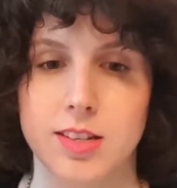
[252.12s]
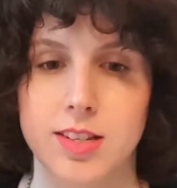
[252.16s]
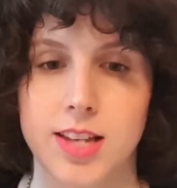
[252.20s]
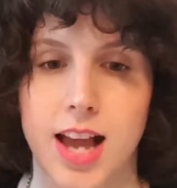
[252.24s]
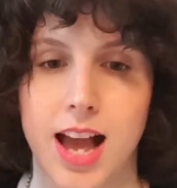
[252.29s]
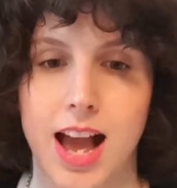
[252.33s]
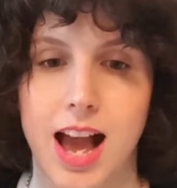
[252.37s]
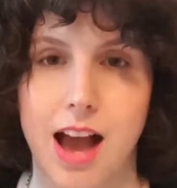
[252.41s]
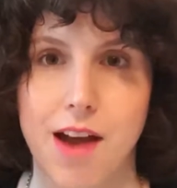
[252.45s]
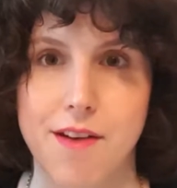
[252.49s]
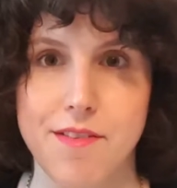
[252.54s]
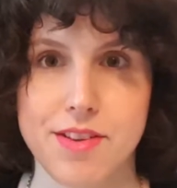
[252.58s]

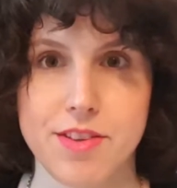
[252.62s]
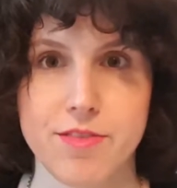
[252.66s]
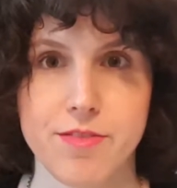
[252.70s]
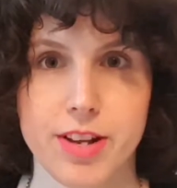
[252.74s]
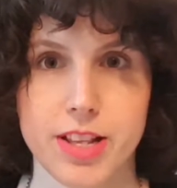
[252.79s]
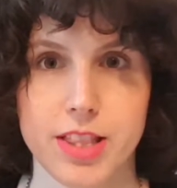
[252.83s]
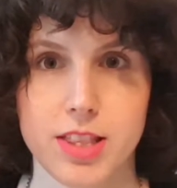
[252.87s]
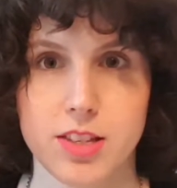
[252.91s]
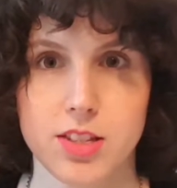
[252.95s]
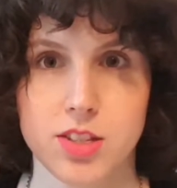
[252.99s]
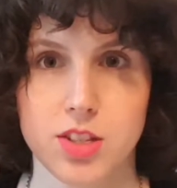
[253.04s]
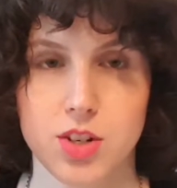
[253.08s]
and
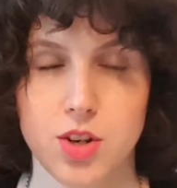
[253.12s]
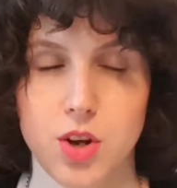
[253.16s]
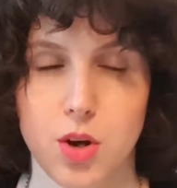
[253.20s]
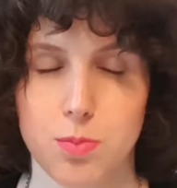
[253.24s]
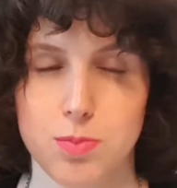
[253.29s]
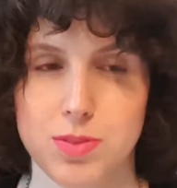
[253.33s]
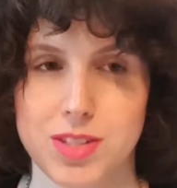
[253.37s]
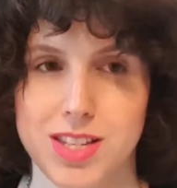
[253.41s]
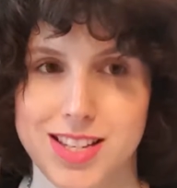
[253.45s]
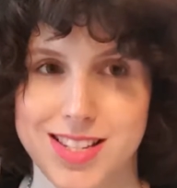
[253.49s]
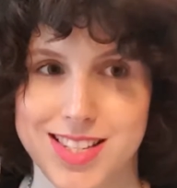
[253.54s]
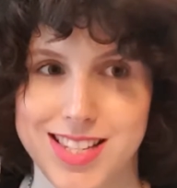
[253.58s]
having
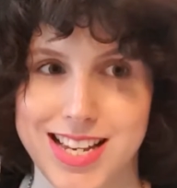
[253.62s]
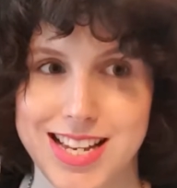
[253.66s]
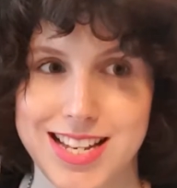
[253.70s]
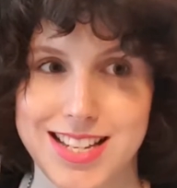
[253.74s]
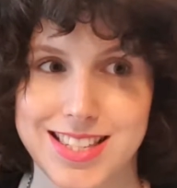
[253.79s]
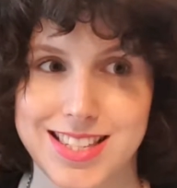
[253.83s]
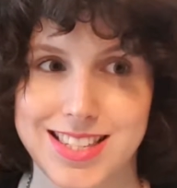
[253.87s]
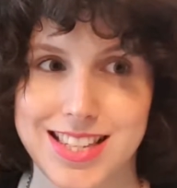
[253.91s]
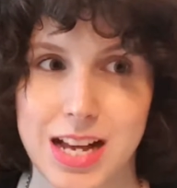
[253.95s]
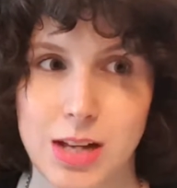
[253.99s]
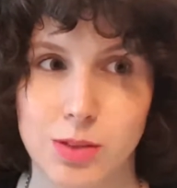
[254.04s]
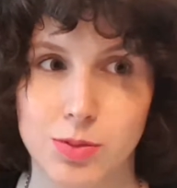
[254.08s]
read the
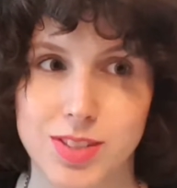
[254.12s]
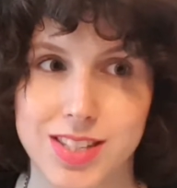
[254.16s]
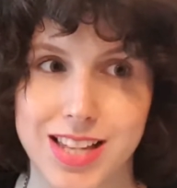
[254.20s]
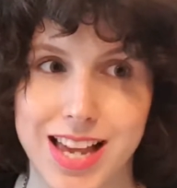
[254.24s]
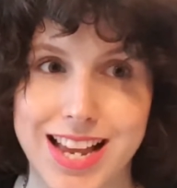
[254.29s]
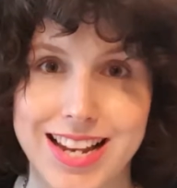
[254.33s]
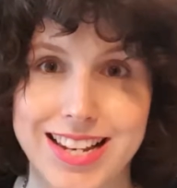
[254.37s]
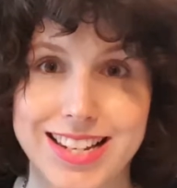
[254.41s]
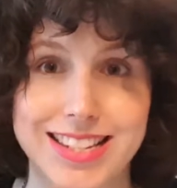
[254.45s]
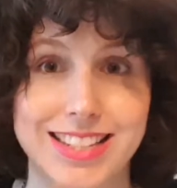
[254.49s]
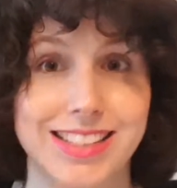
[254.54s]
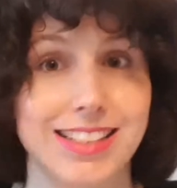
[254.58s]
synopsis it
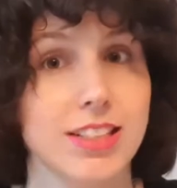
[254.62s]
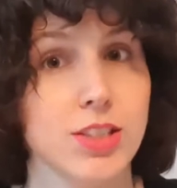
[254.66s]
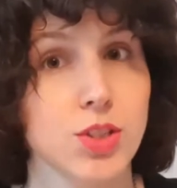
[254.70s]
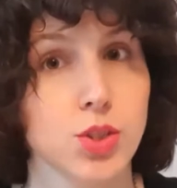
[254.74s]
sounds